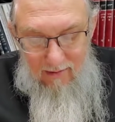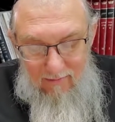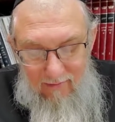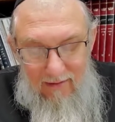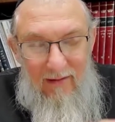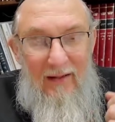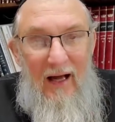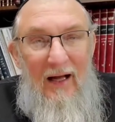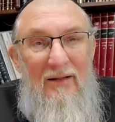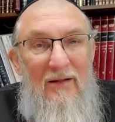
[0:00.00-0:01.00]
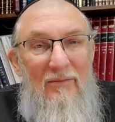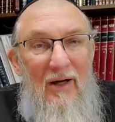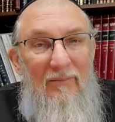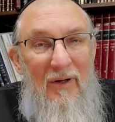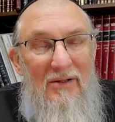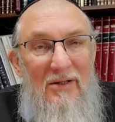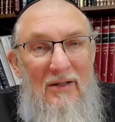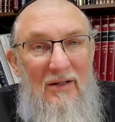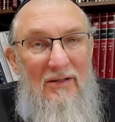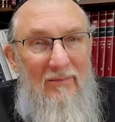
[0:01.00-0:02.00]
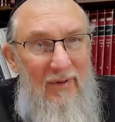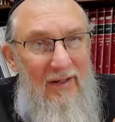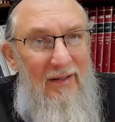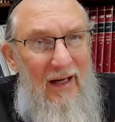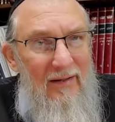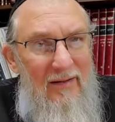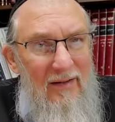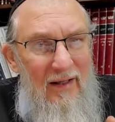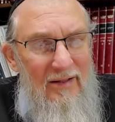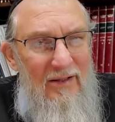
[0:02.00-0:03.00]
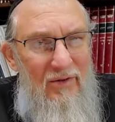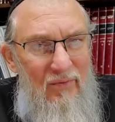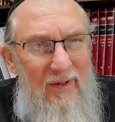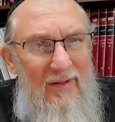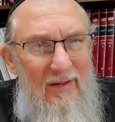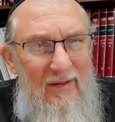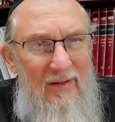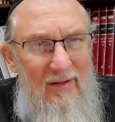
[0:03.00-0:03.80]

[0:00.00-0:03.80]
the Dalid Rabasi, there's a big Dalid as it's written in the